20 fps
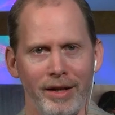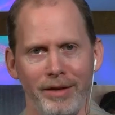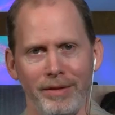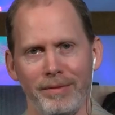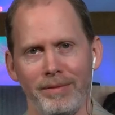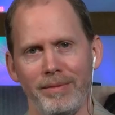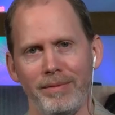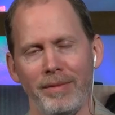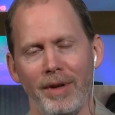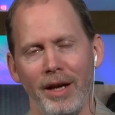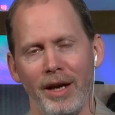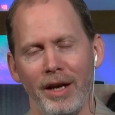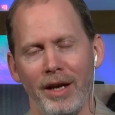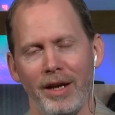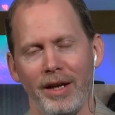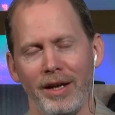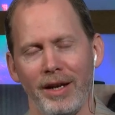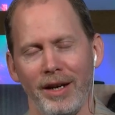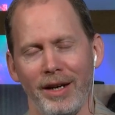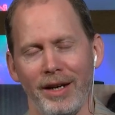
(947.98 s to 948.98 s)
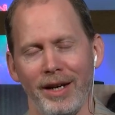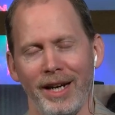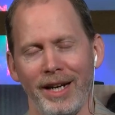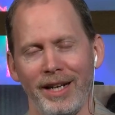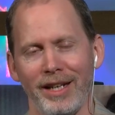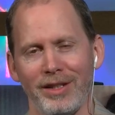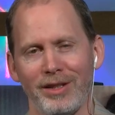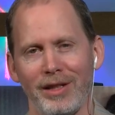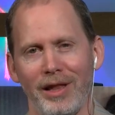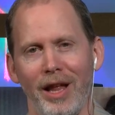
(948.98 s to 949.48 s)
and uh, I
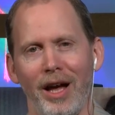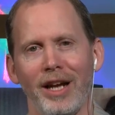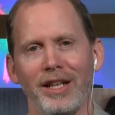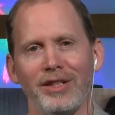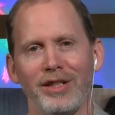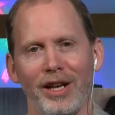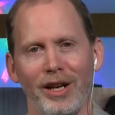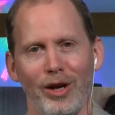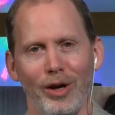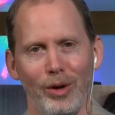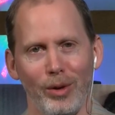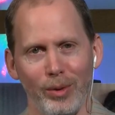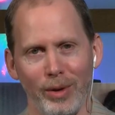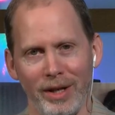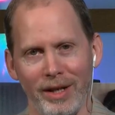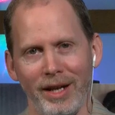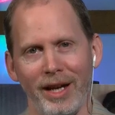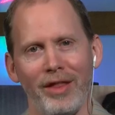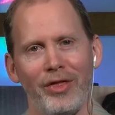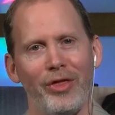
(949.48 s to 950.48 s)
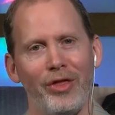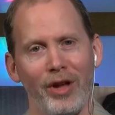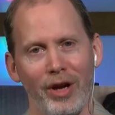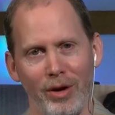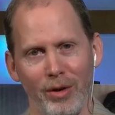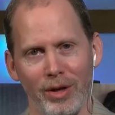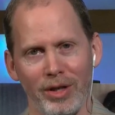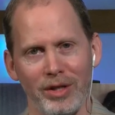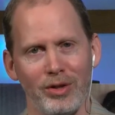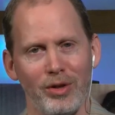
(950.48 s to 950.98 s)
guess, lines that go and get
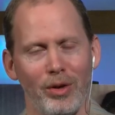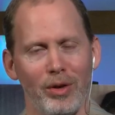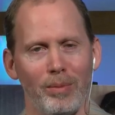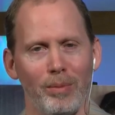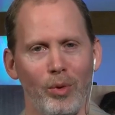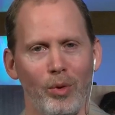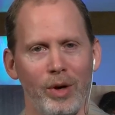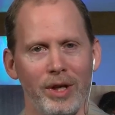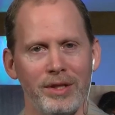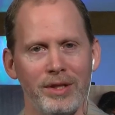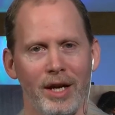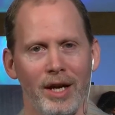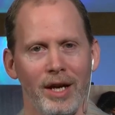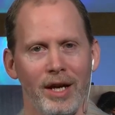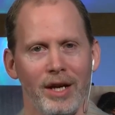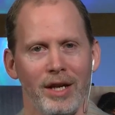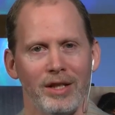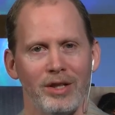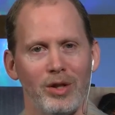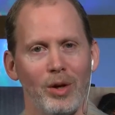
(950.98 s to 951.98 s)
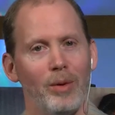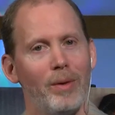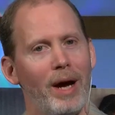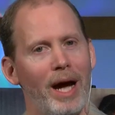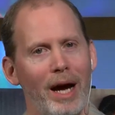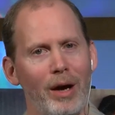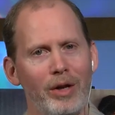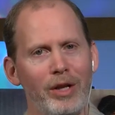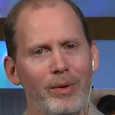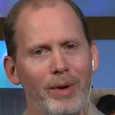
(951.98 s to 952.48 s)
thicker at certain points. So
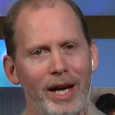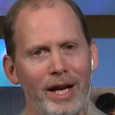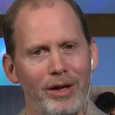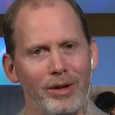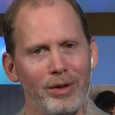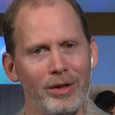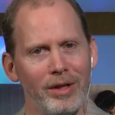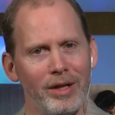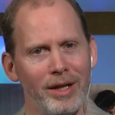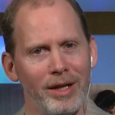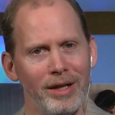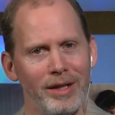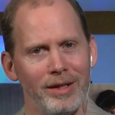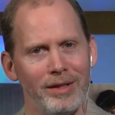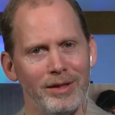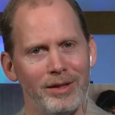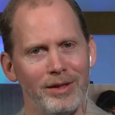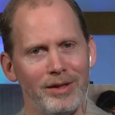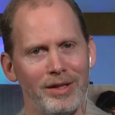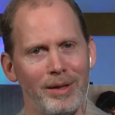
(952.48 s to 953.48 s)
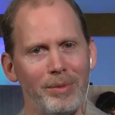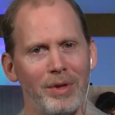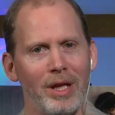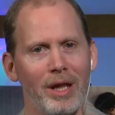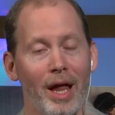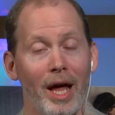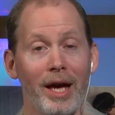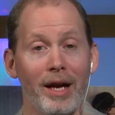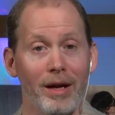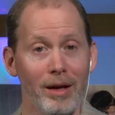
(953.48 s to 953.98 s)
how do you mm -hmm. handle uh, something
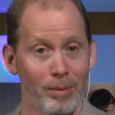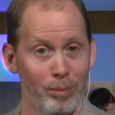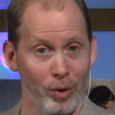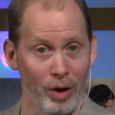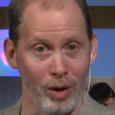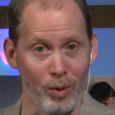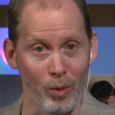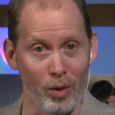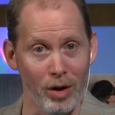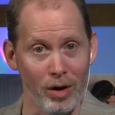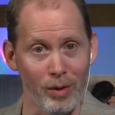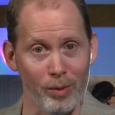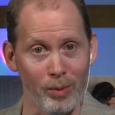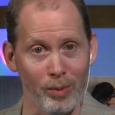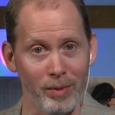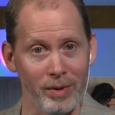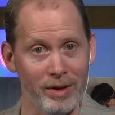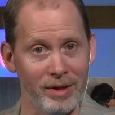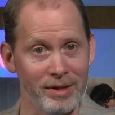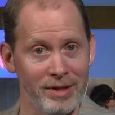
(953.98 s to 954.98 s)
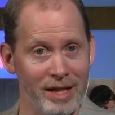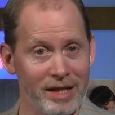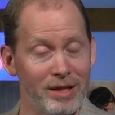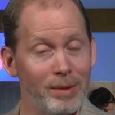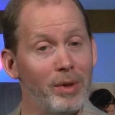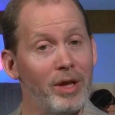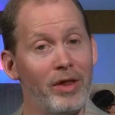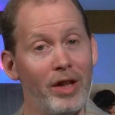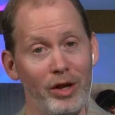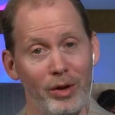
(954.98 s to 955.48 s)
like a brick wall? Is that
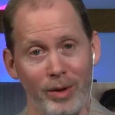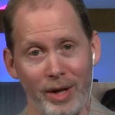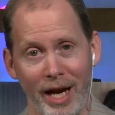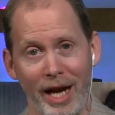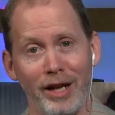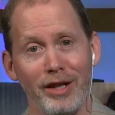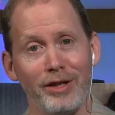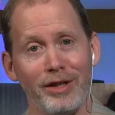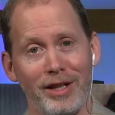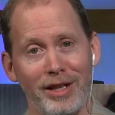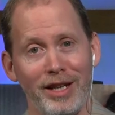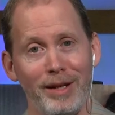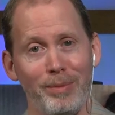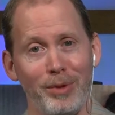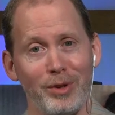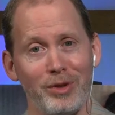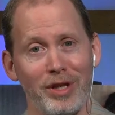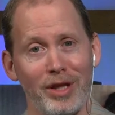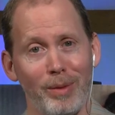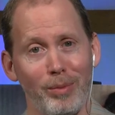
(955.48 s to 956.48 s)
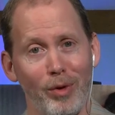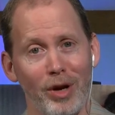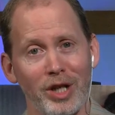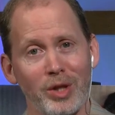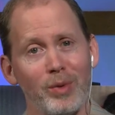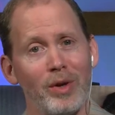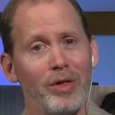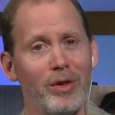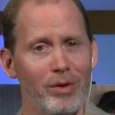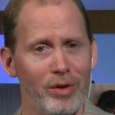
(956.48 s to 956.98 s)
something that you can keep using the
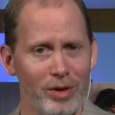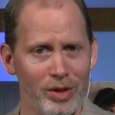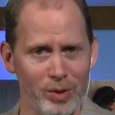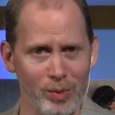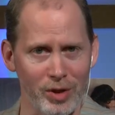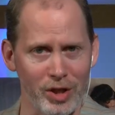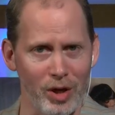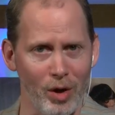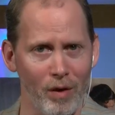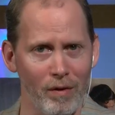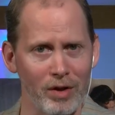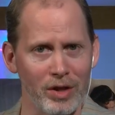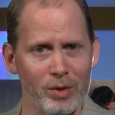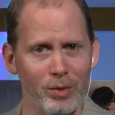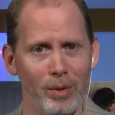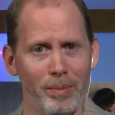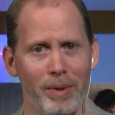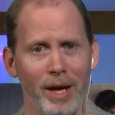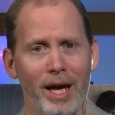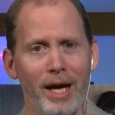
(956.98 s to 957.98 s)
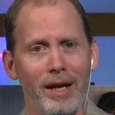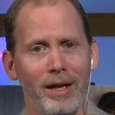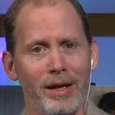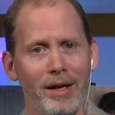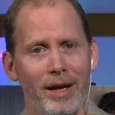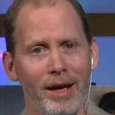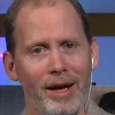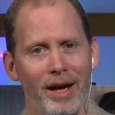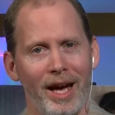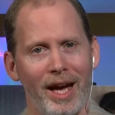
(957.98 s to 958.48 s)
brush with, or are you switching over to a pen? And,
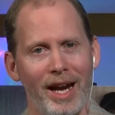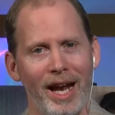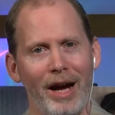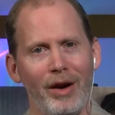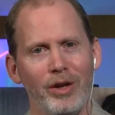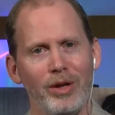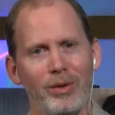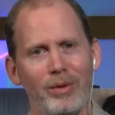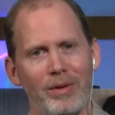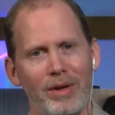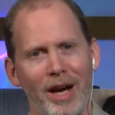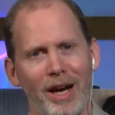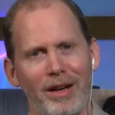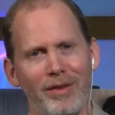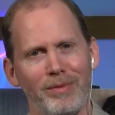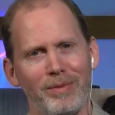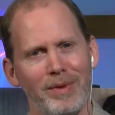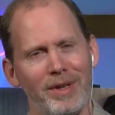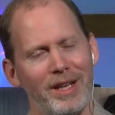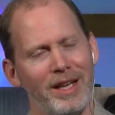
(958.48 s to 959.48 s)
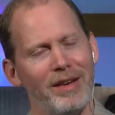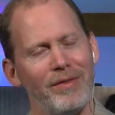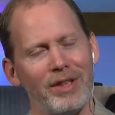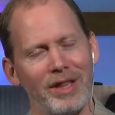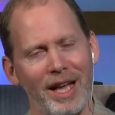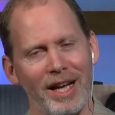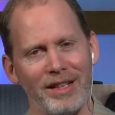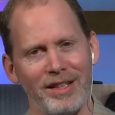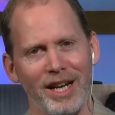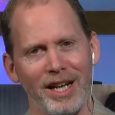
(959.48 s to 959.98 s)
and how do you kind of give
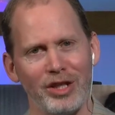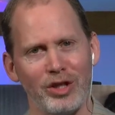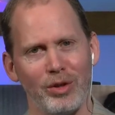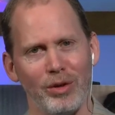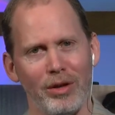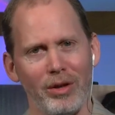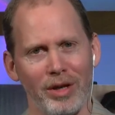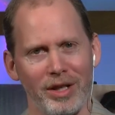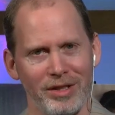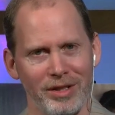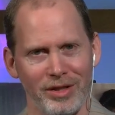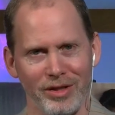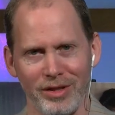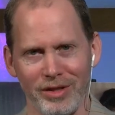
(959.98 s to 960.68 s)
it that texture look? Is it